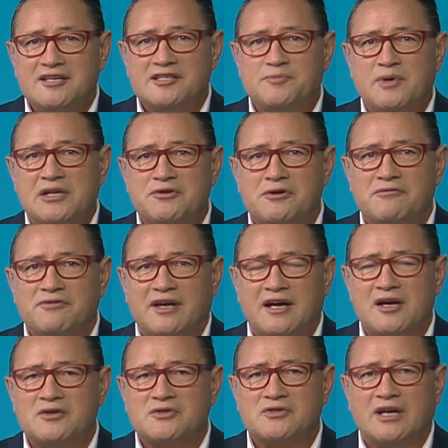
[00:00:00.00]
Speaker of the
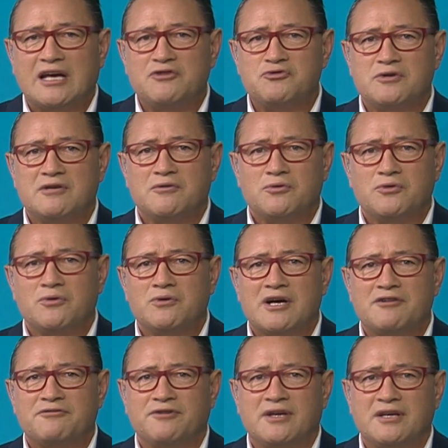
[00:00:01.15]
House, Adrian
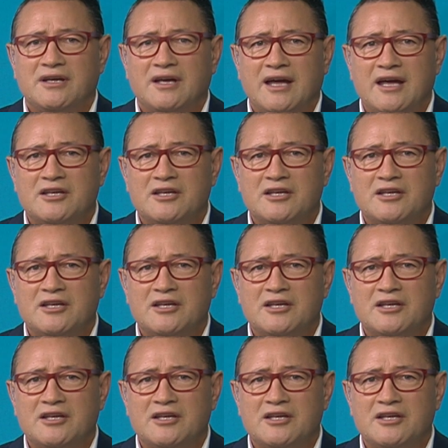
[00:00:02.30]
Rurafe,